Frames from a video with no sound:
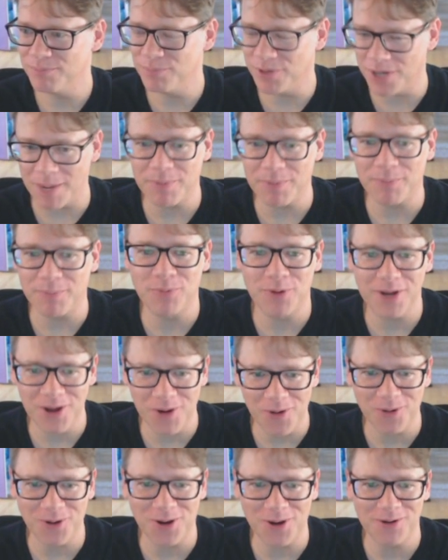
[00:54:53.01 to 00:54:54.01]
put up a
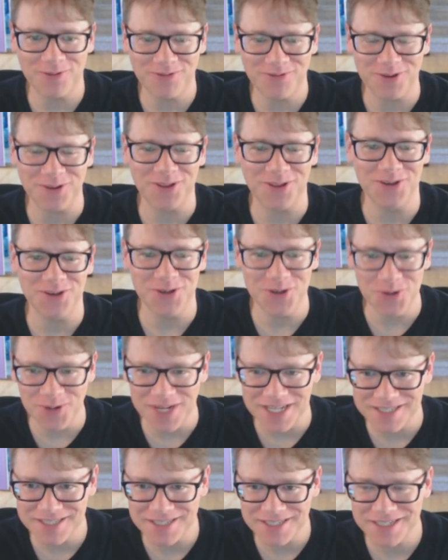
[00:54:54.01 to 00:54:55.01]
pre-order for the
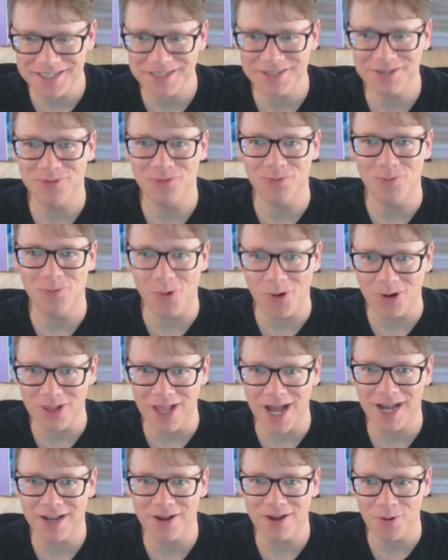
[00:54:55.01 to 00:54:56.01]
newest
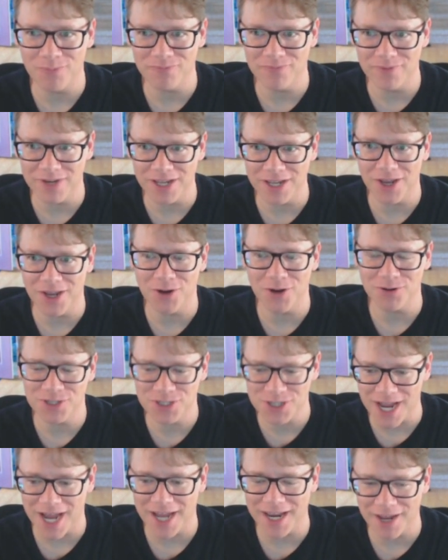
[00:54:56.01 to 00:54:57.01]
Warlock home video
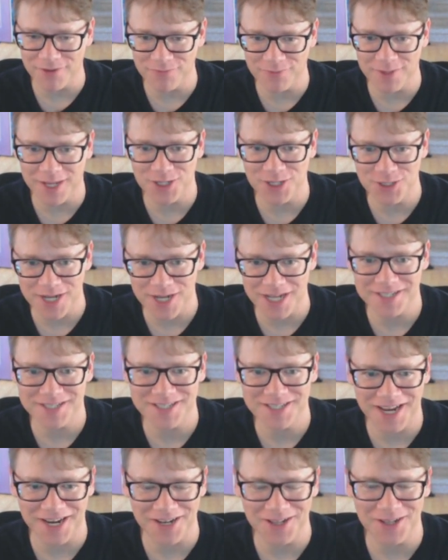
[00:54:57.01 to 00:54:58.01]
shot on VHS
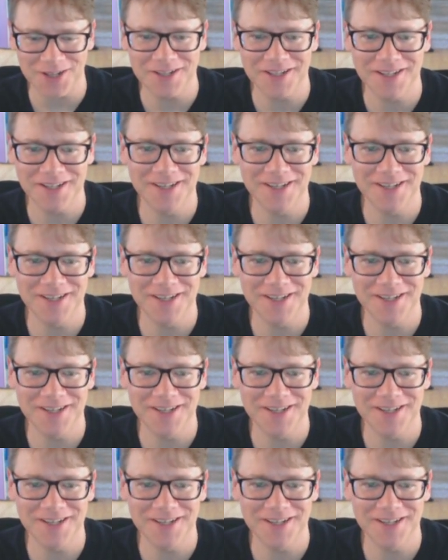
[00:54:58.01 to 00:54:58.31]
title.